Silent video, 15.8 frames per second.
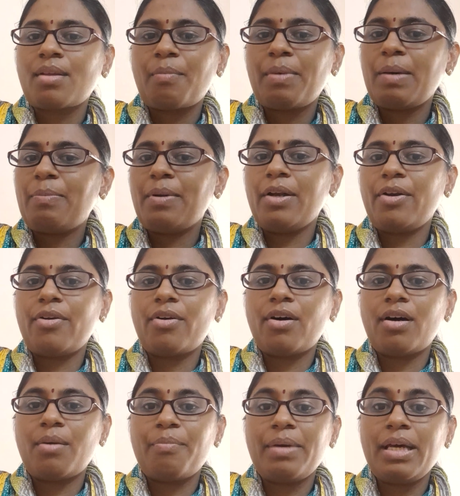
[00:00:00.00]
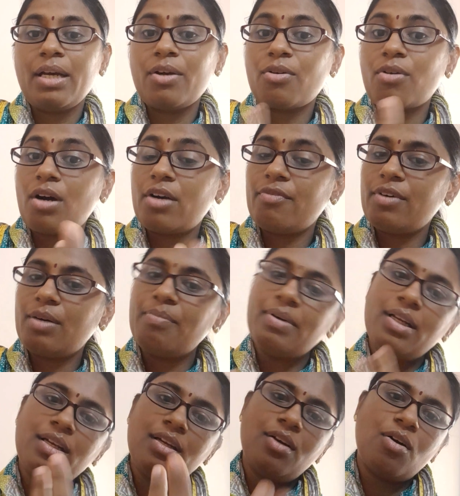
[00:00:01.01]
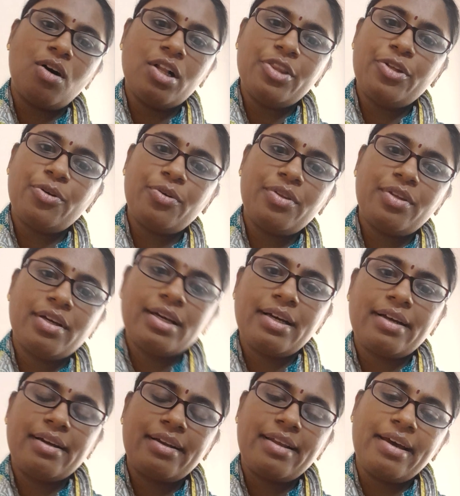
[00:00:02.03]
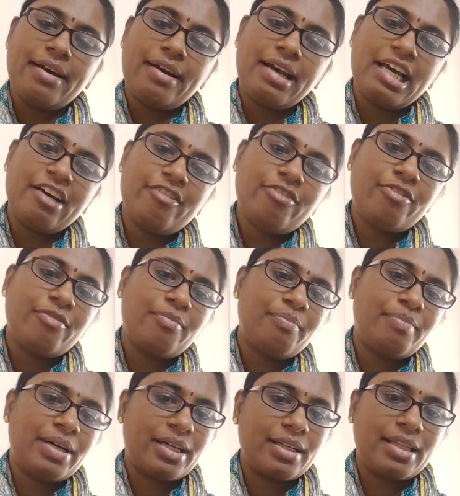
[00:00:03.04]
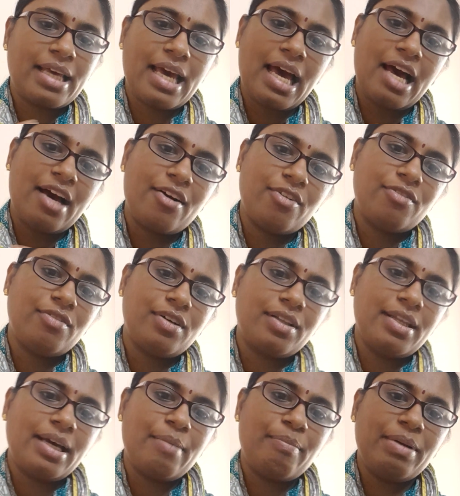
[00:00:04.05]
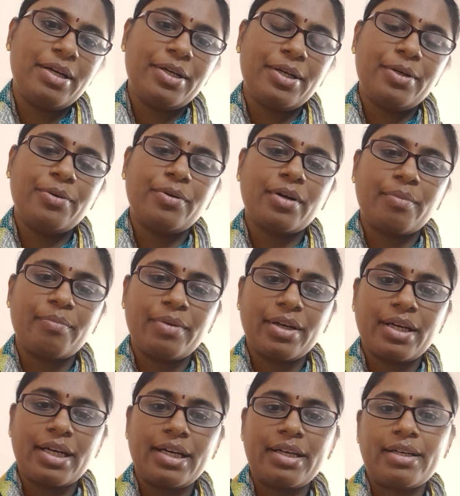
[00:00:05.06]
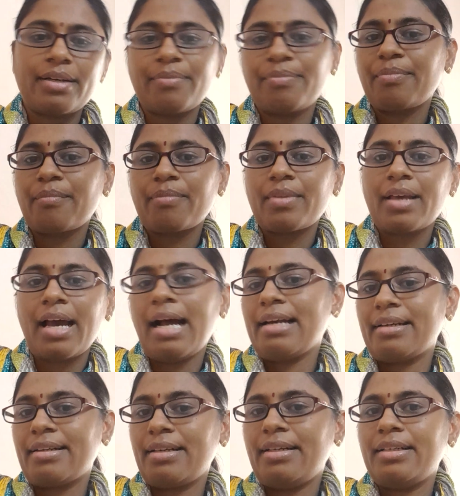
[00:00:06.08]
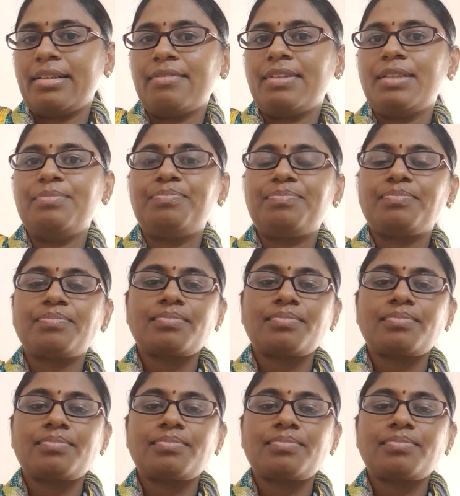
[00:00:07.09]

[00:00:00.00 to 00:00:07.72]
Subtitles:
people being non-verbal all through their life, but they have the ability to communicate alternatively.